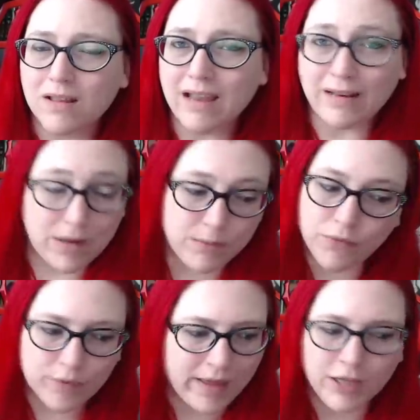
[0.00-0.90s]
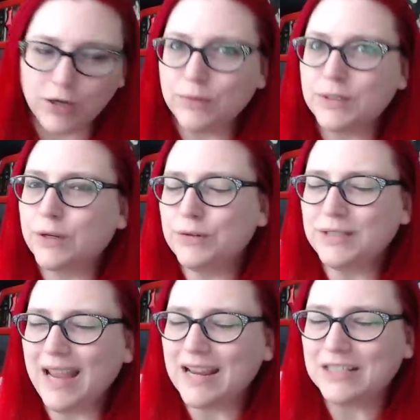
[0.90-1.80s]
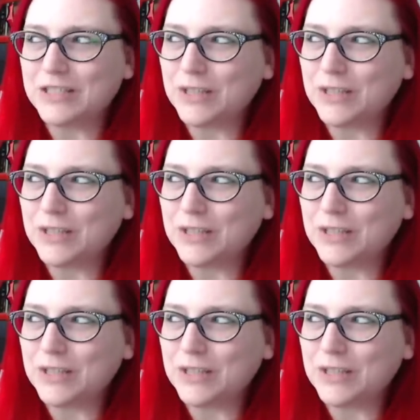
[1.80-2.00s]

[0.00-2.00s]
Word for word: And before that, you know, it was the Crusades.